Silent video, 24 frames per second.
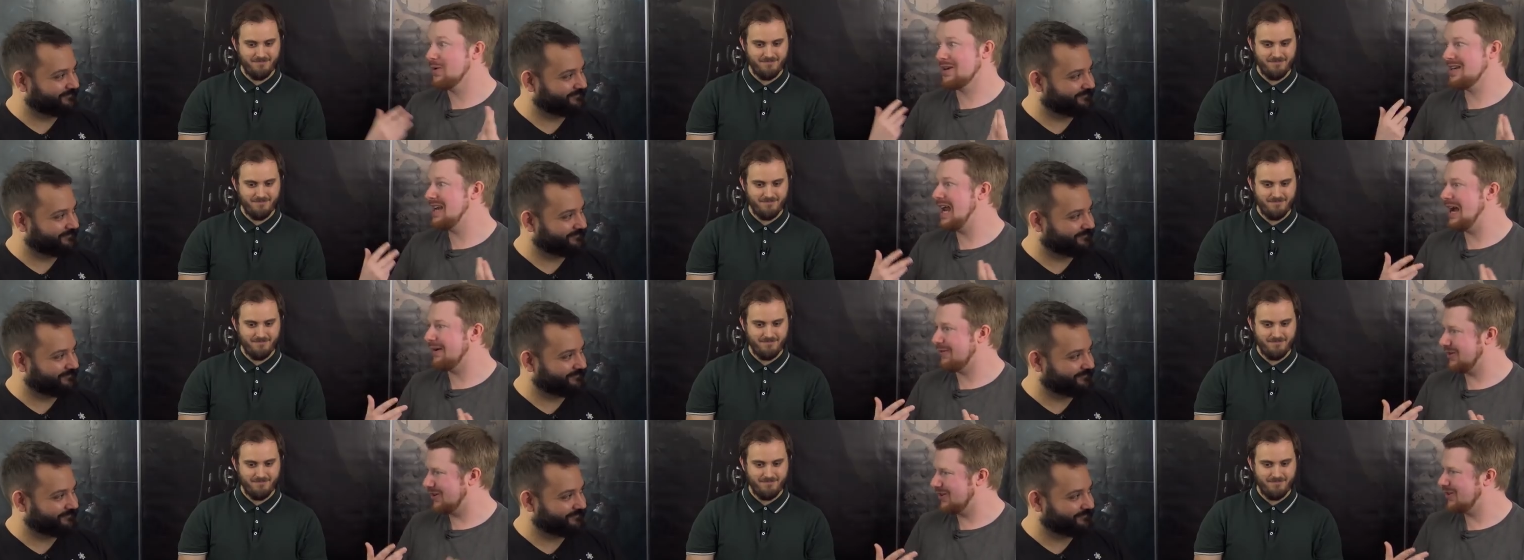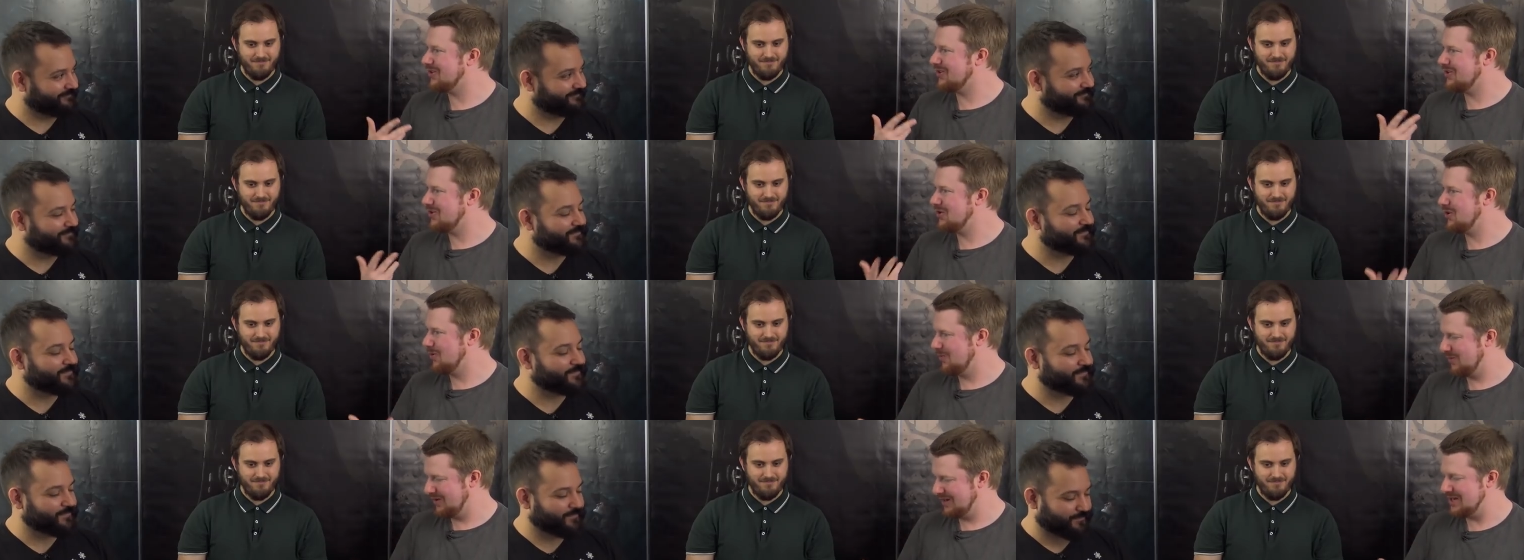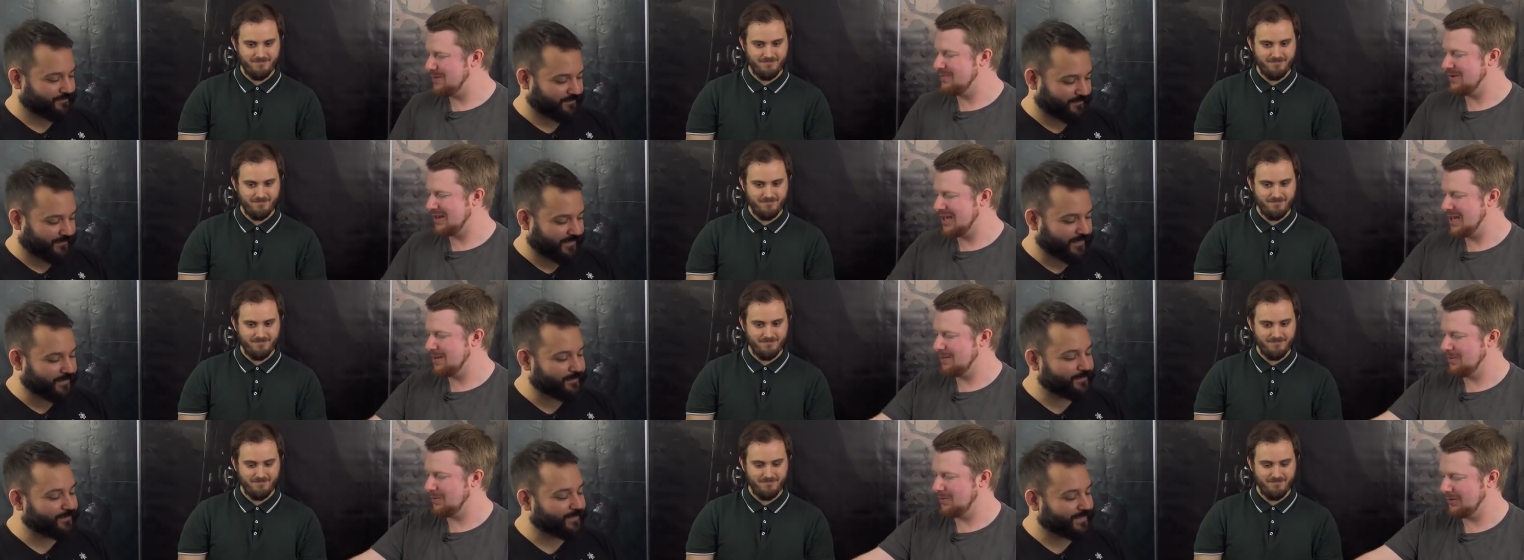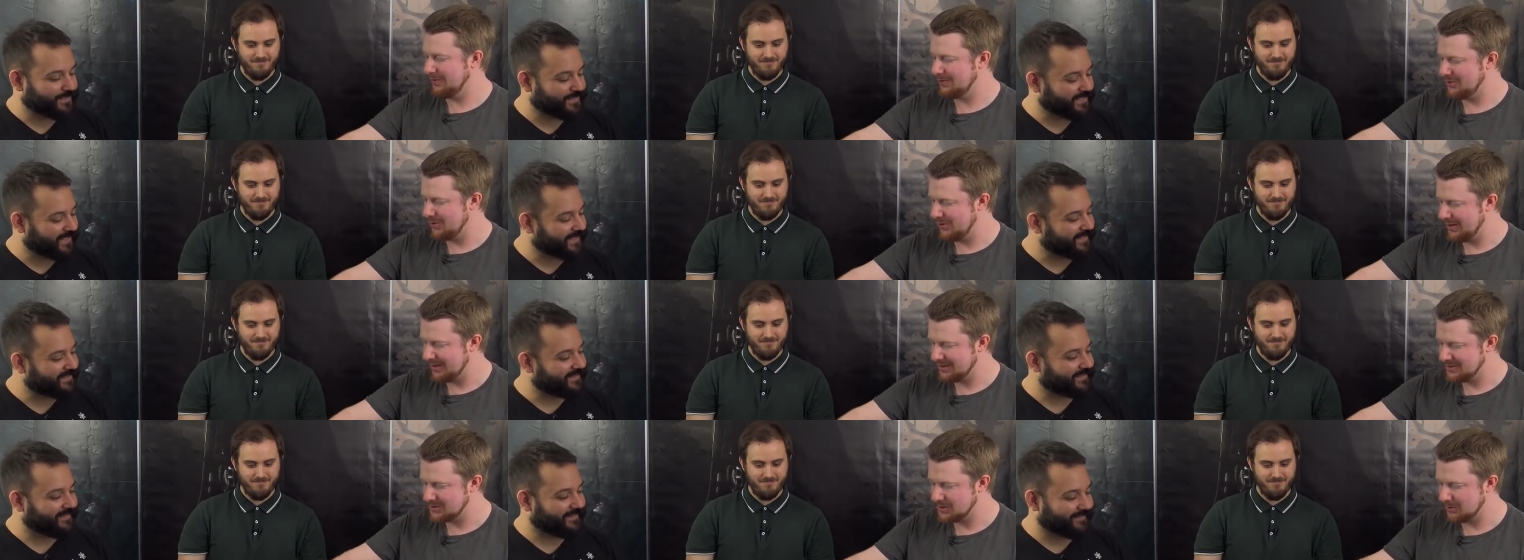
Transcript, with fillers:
Speaker 1: never humanly be capable of doing.